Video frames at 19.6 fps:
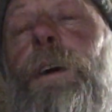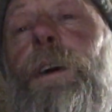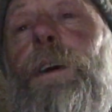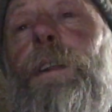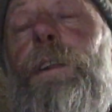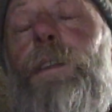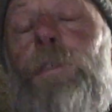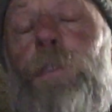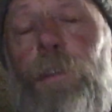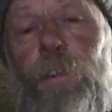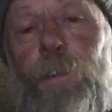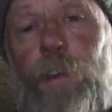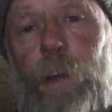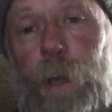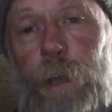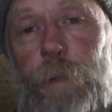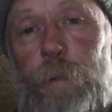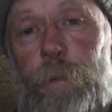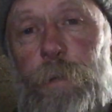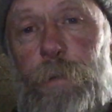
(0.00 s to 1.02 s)
there's a
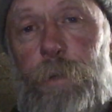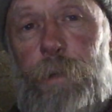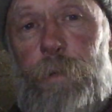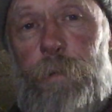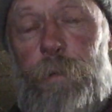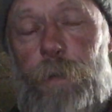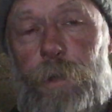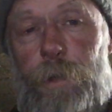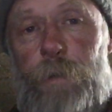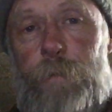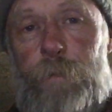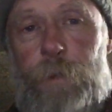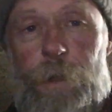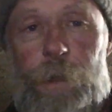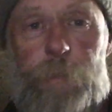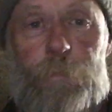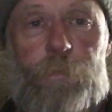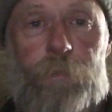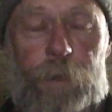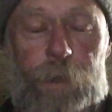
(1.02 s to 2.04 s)
channel called The Good
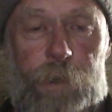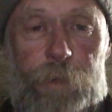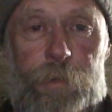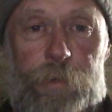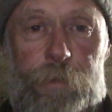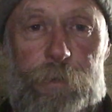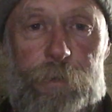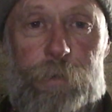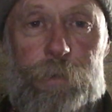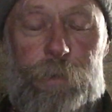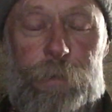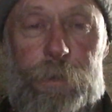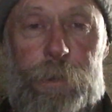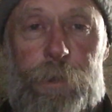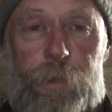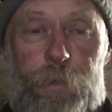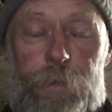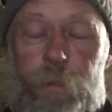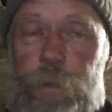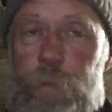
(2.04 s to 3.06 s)
Vibrations on
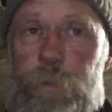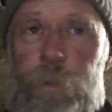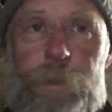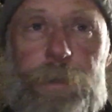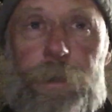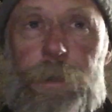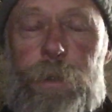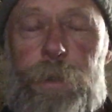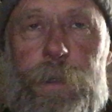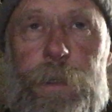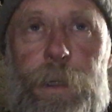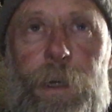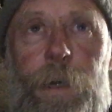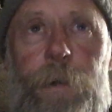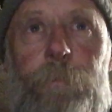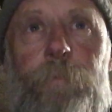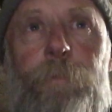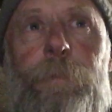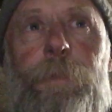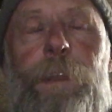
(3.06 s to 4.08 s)
YouTube. You can look it up.
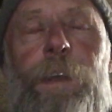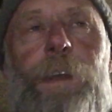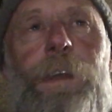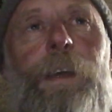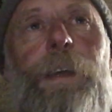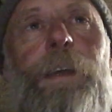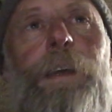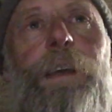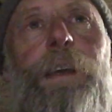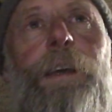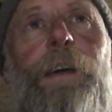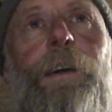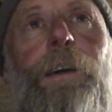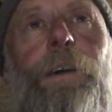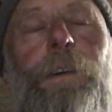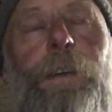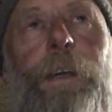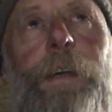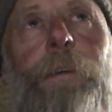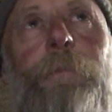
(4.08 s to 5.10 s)

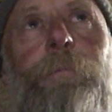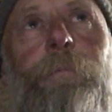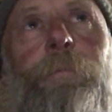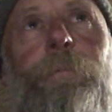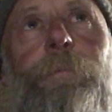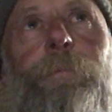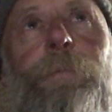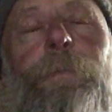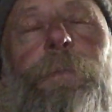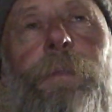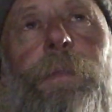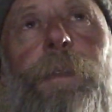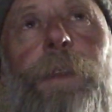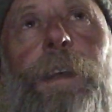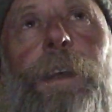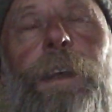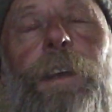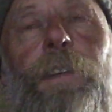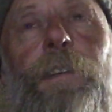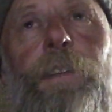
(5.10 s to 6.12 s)
On it,
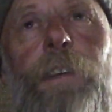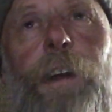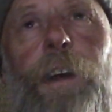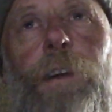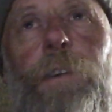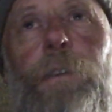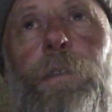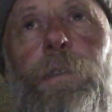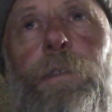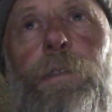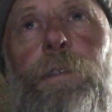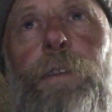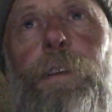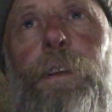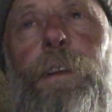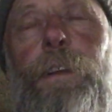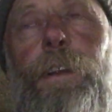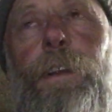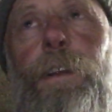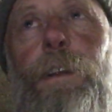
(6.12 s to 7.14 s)
he shows
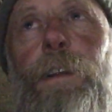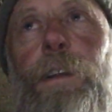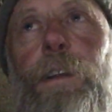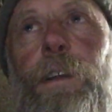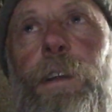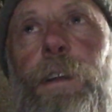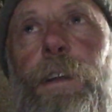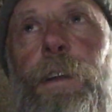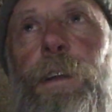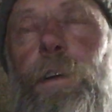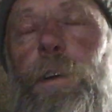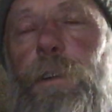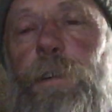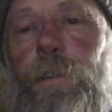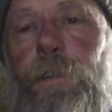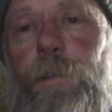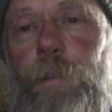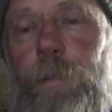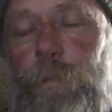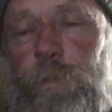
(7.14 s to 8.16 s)

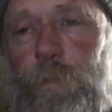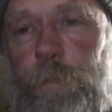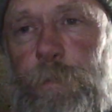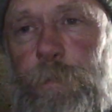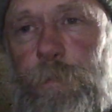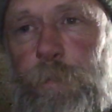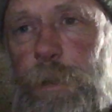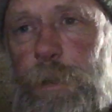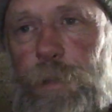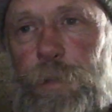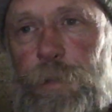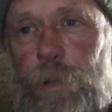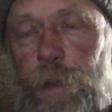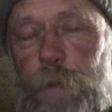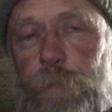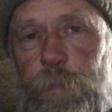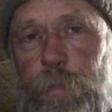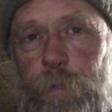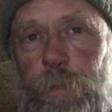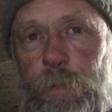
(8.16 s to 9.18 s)
lots of
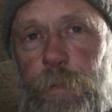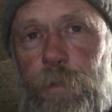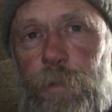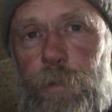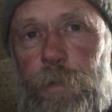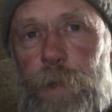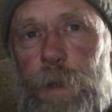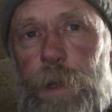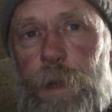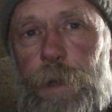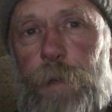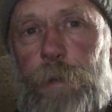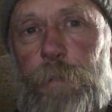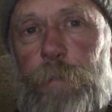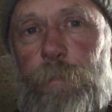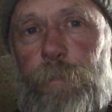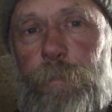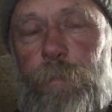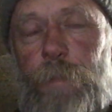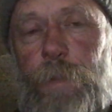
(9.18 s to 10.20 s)
examples of how
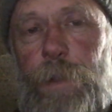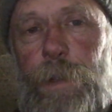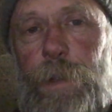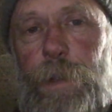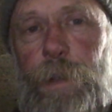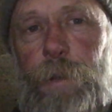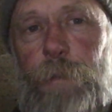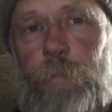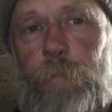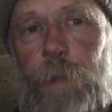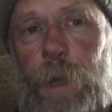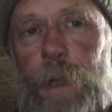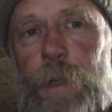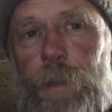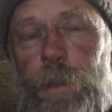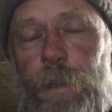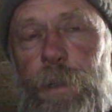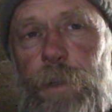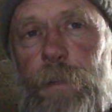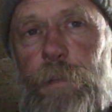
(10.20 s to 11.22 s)

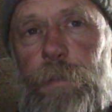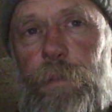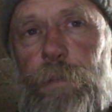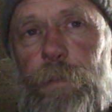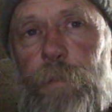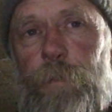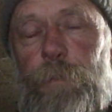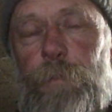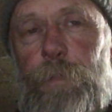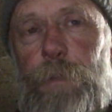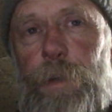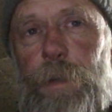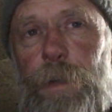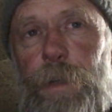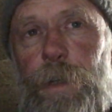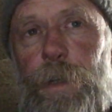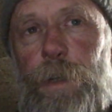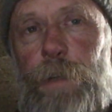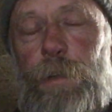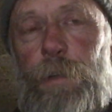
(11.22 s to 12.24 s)
magnets
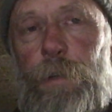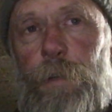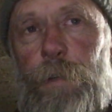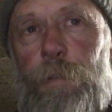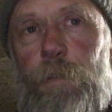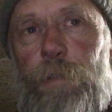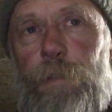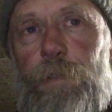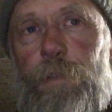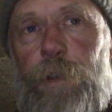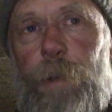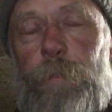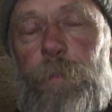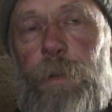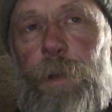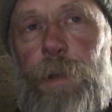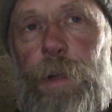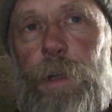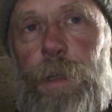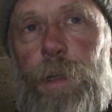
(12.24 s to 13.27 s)
induce some
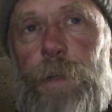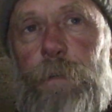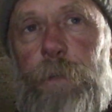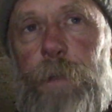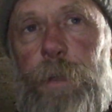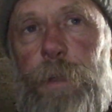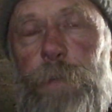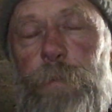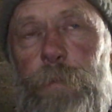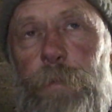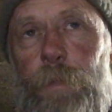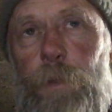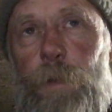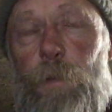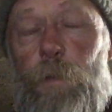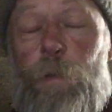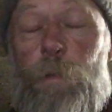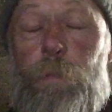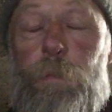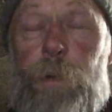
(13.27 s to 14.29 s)
kind of or
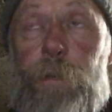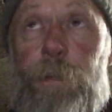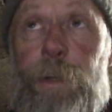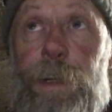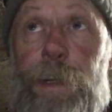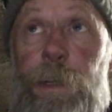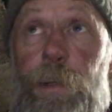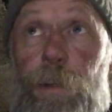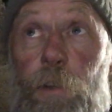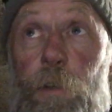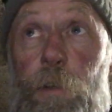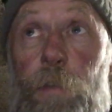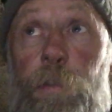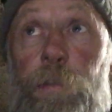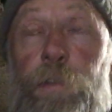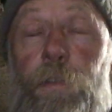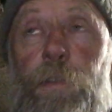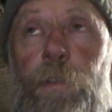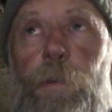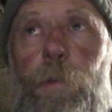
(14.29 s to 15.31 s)
whether they
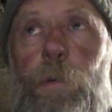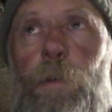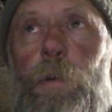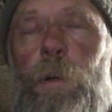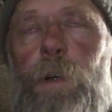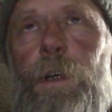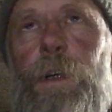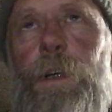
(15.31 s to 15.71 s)
induce or